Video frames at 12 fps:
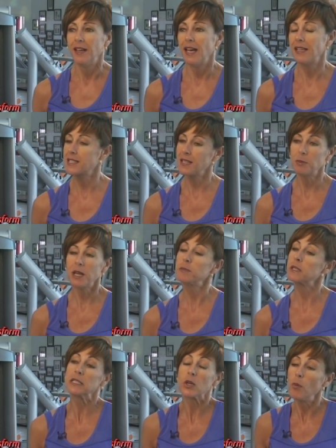and
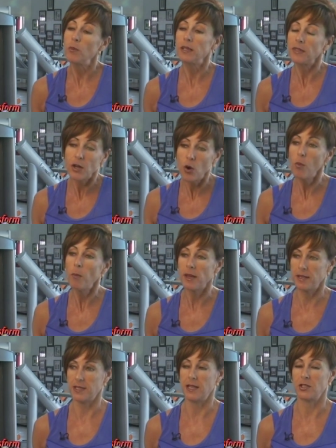sometimes they don't
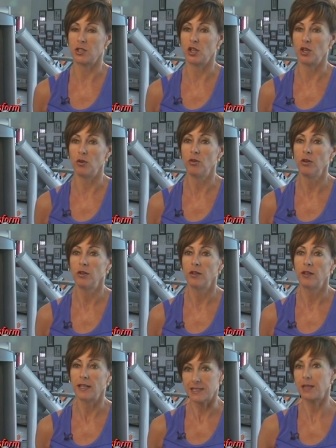make sense to you,
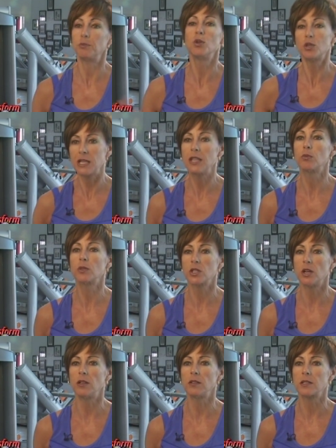except you see the
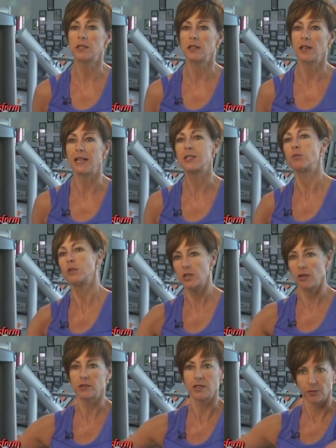results as a
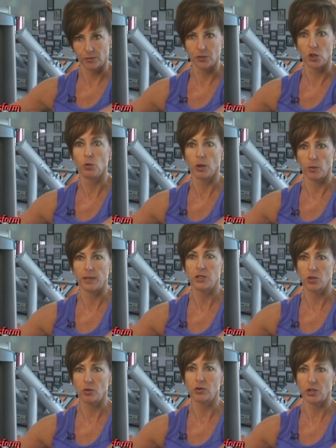result of doing what he's
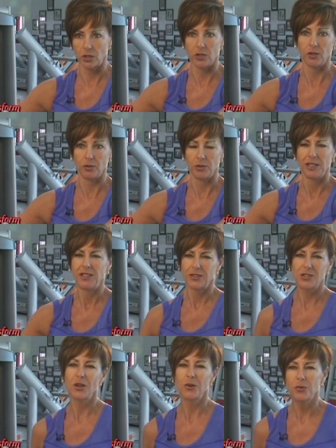told you to do.
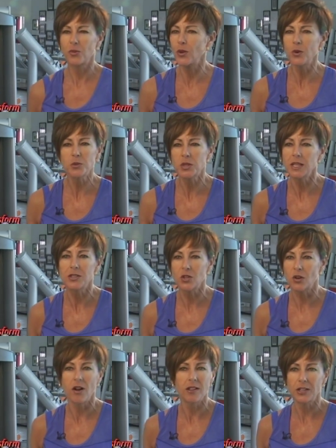So those things are all